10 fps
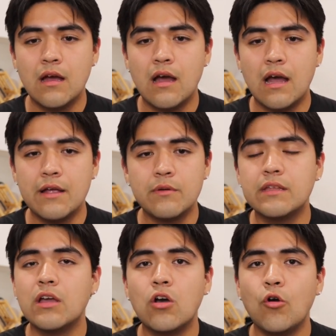I
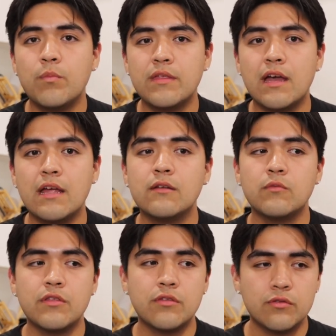really hope that
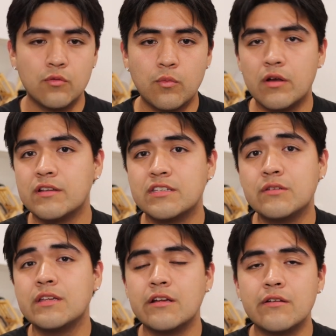with the words you
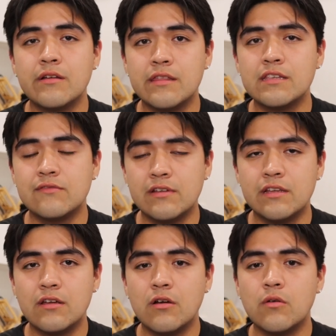hear in this
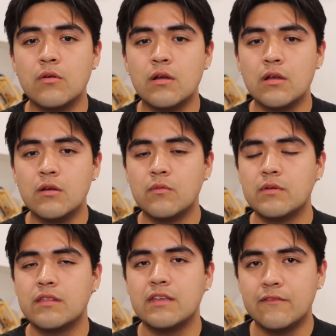video,
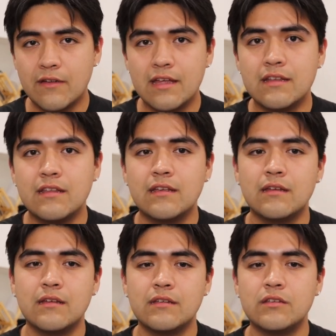with the event,
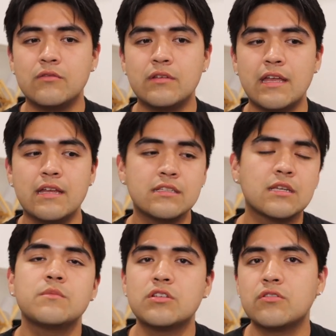you gain
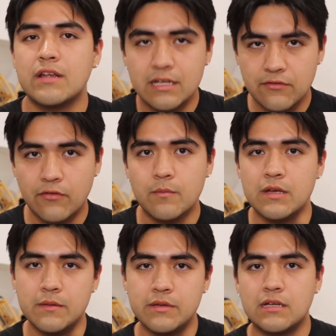some strength from
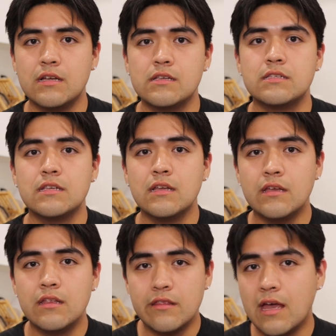it, because
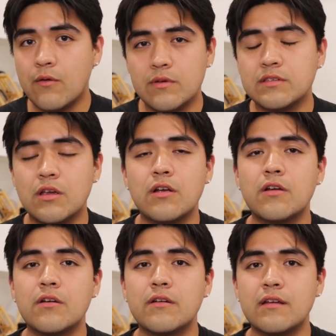that was
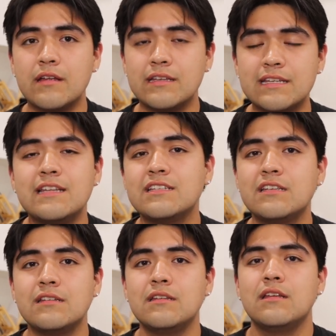her
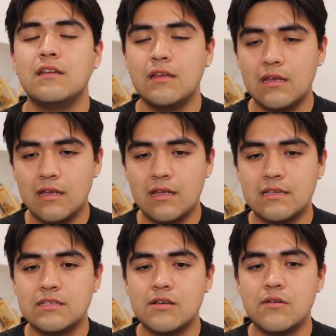intention.
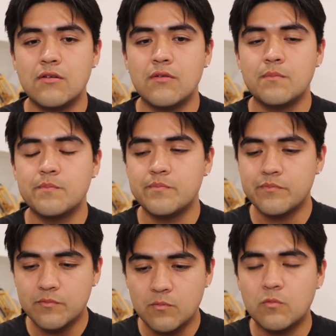And so,
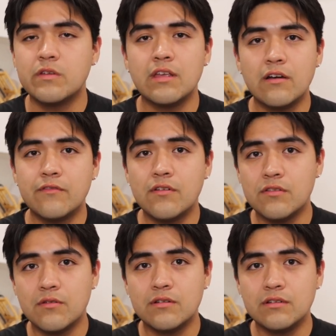without
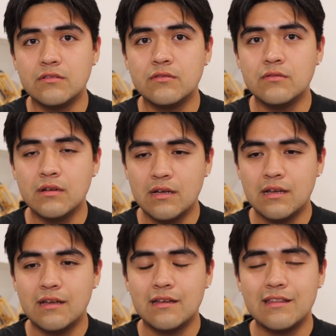further ado,
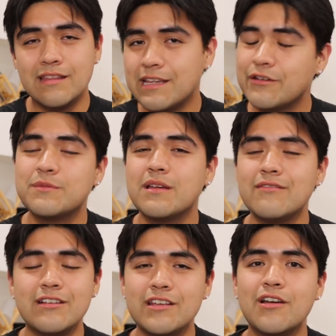here's my
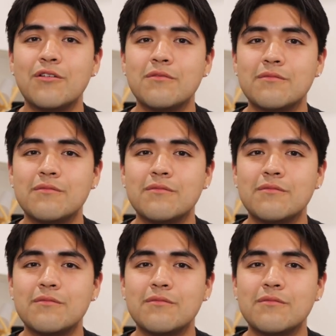video.